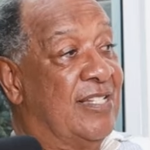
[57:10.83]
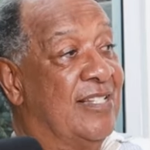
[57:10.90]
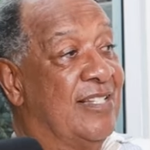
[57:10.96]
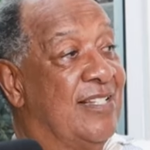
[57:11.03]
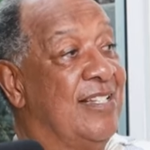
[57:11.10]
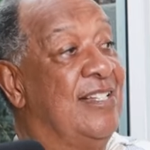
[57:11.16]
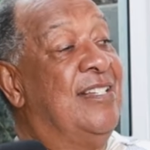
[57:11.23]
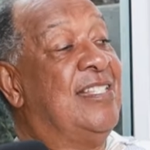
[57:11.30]

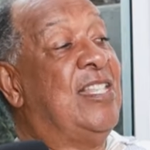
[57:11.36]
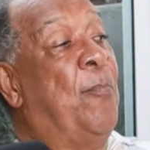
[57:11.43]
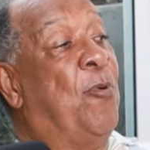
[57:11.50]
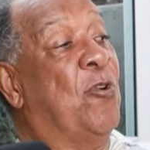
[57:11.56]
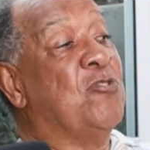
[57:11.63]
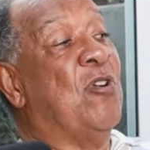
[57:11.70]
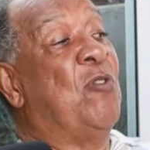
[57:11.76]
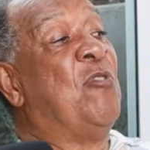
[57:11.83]
And the
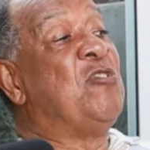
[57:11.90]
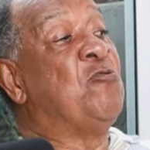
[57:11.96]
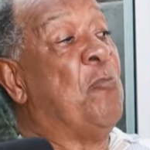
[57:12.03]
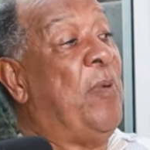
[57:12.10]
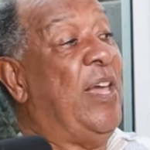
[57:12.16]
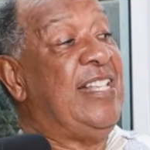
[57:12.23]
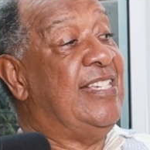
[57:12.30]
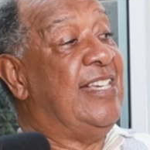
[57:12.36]
Portugal went
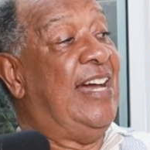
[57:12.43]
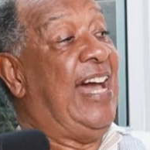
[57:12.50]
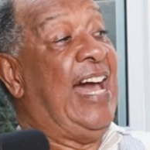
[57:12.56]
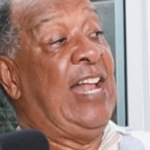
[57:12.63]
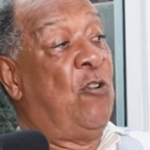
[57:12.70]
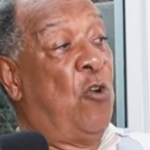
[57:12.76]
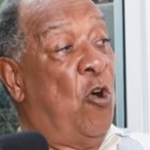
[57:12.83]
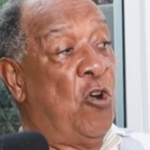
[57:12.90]
to Belgium yeah.
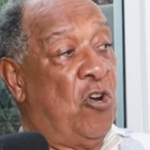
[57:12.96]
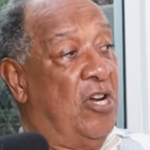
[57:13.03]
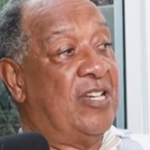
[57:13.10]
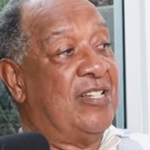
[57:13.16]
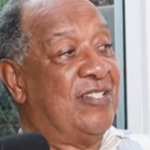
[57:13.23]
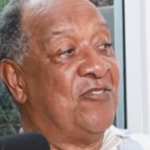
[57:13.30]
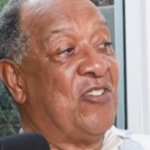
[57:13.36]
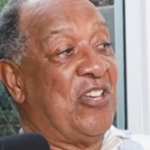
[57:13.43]
alone.
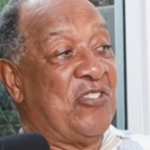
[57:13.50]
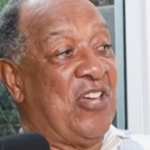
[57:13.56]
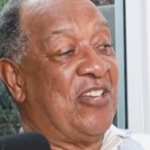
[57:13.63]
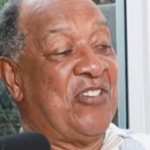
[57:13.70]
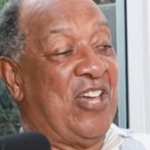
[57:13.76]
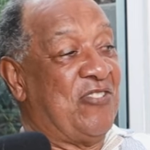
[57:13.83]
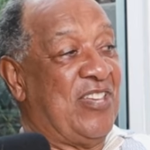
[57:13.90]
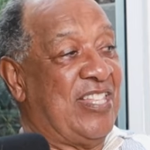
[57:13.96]
You, you,
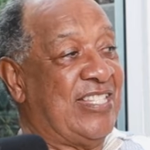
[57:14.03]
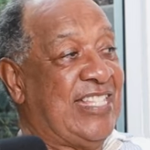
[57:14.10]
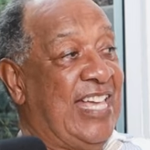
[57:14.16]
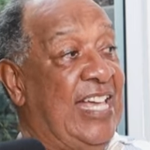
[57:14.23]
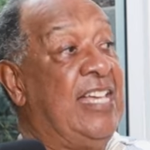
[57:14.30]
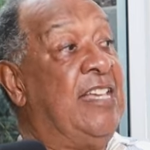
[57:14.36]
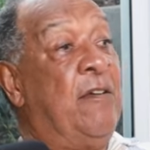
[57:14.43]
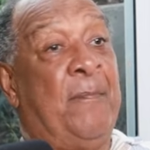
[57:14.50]
you, you
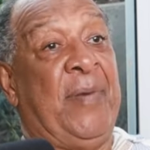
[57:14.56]
understand?